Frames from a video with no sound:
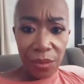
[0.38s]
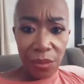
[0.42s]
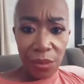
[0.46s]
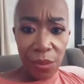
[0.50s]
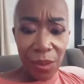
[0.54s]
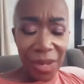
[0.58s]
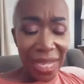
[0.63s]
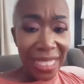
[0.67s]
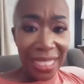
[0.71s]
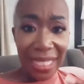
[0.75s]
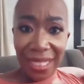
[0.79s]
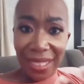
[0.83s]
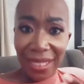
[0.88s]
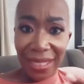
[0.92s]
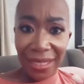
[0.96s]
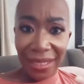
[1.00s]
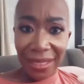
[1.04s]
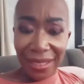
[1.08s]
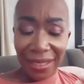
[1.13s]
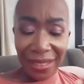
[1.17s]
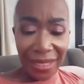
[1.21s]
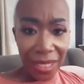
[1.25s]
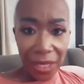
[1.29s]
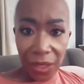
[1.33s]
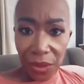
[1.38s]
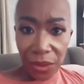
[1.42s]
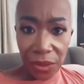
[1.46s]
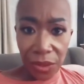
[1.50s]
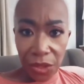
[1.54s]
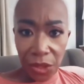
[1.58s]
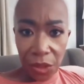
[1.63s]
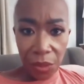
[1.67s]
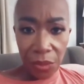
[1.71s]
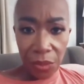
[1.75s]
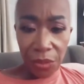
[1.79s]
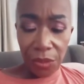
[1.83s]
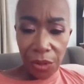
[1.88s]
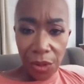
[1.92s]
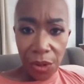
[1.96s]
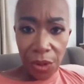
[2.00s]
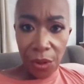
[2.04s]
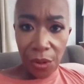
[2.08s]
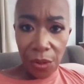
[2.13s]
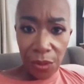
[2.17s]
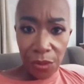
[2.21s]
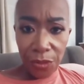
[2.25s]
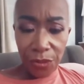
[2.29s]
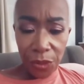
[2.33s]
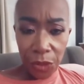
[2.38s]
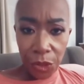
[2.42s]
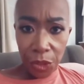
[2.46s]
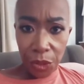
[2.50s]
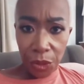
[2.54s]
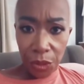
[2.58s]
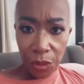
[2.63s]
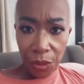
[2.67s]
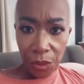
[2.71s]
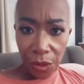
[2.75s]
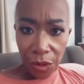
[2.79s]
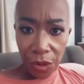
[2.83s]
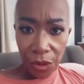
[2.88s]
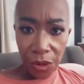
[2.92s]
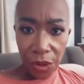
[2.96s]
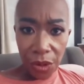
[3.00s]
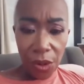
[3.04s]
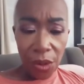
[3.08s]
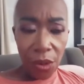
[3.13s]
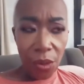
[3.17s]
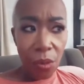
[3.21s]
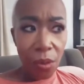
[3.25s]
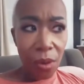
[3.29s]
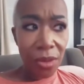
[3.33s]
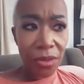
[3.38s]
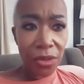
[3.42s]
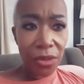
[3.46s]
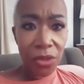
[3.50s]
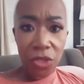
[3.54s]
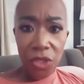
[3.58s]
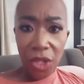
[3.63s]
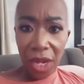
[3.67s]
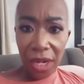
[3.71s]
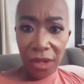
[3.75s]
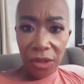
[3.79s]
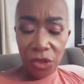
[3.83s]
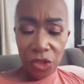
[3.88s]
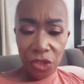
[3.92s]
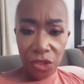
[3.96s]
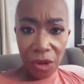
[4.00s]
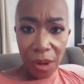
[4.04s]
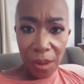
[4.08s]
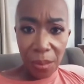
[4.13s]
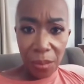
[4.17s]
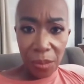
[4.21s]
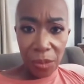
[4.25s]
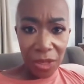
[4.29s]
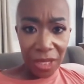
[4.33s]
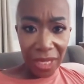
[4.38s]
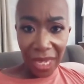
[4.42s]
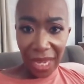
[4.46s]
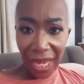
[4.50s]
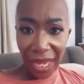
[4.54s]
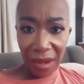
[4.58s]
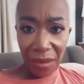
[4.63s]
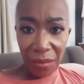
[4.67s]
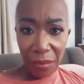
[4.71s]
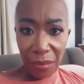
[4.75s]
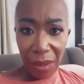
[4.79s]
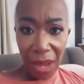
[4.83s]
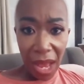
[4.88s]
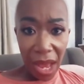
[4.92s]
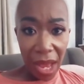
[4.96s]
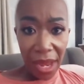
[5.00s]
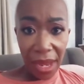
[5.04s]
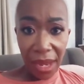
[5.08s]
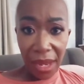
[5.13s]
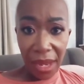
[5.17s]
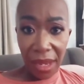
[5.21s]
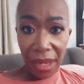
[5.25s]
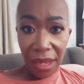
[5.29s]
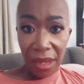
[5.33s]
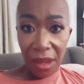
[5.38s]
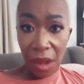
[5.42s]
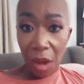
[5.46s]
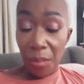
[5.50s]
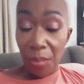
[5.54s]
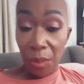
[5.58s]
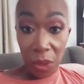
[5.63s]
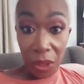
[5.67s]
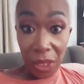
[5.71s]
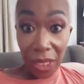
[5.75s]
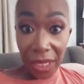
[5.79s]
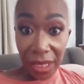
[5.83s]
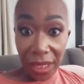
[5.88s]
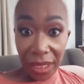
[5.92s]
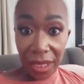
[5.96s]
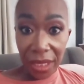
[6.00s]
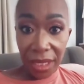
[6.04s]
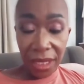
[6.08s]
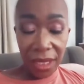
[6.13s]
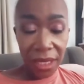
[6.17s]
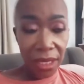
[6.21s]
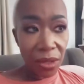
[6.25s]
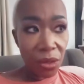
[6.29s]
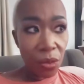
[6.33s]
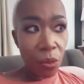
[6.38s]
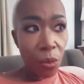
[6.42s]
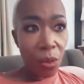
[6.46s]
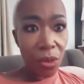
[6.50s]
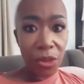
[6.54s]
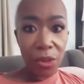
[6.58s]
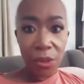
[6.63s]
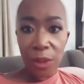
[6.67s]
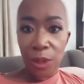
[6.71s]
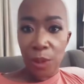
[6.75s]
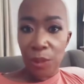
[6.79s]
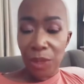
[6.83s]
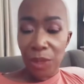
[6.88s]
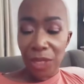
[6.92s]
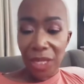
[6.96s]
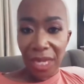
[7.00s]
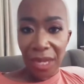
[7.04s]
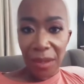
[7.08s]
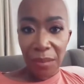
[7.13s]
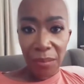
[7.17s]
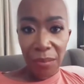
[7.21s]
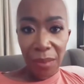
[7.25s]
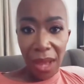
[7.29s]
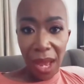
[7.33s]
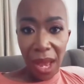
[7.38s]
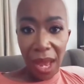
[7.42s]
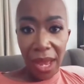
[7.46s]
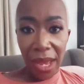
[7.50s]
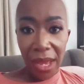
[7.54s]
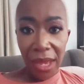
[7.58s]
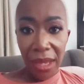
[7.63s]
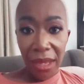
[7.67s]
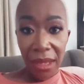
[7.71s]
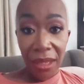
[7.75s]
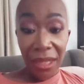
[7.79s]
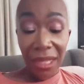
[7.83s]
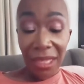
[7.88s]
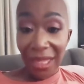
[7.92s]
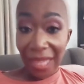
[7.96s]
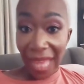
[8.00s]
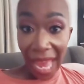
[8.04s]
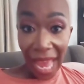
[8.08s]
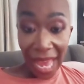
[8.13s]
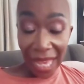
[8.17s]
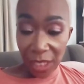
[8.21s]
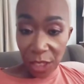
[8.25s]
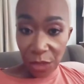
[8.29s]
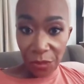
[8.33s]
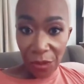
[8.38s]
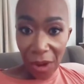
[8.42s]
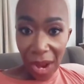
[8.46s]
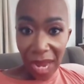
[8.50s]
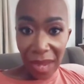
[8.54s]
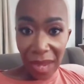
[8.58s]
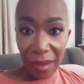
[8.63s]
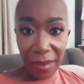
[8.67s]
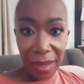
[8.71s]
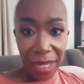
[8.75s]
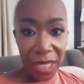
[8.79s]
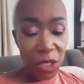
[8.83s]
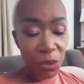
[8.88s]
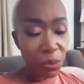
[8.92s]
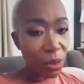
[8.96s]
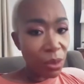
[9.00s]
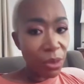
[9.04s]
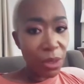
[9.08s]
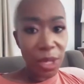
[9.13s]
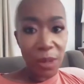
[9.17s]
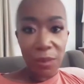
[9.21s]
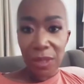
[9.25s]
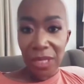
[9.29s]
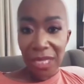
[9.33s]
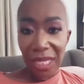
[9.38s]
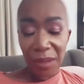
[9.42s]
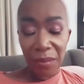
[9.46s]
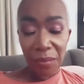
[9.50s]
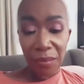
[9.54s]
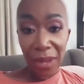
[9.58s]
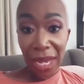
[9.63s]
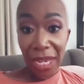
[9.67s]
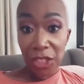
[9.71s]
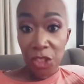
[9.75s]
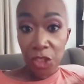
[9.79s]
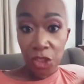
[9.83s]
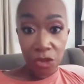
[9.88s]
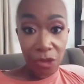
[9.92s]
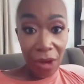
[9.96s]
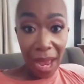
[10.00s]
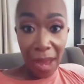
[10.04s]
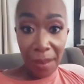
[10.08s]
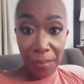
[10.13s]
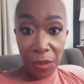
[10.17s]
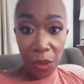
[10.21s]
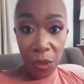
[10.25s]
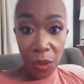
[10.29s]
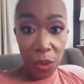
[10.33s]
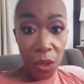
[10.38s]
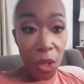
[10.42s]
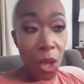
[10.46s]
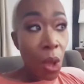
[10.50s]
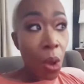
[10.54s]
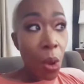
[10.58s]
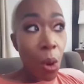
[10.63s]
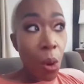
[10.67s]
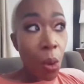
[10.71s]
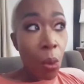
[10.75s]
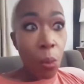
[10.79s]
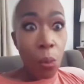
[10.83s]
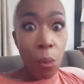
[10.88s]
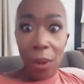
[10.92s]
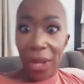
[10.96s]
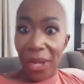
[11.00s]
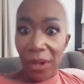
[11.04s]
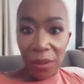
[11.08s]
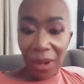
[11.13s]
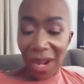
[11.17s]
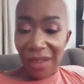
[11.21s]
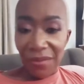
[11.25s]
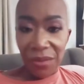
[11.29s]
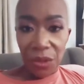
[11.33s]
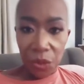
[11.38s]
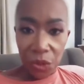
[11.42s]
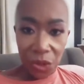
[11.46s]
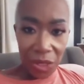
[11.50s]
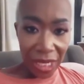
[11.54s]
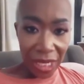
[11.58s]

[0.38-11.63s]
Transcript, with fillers: we still don't know for sure whether Donald Trump was hit by a bullet, whether he was hit by glass fragments, whether he was hit by shrapnel. We don't have those